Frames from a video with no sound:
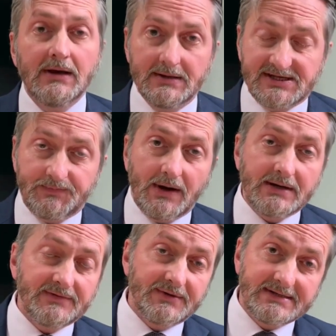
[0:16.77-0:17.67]
in
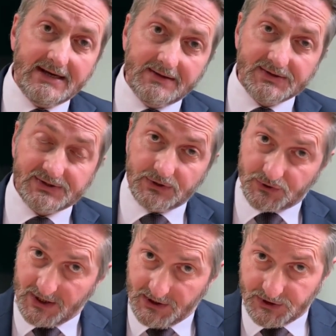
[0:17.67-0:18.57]
spite of the tenant's
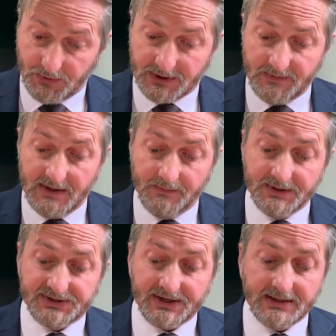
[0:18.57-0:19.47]
contractual
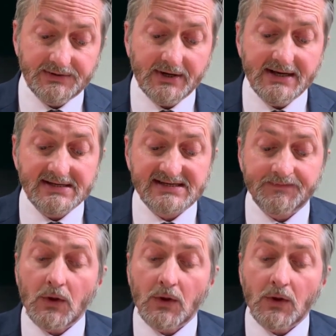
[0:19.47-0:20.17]
commitments under the lease,